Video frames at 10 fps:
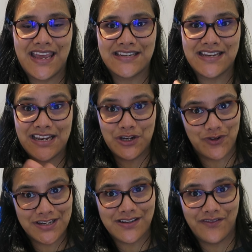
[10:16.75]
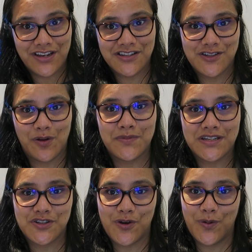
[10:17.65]
and any drinks I've consumed
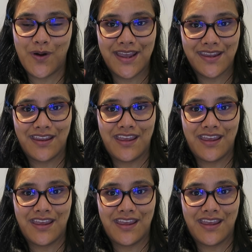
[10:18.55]
so I can